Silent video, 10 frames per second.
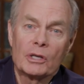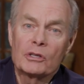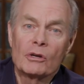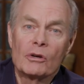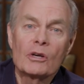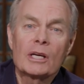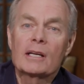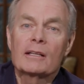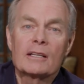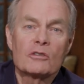And you're looking
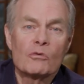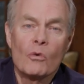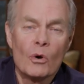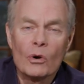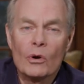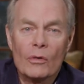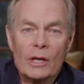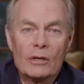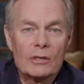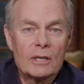at this world
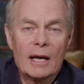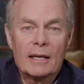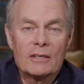that looks like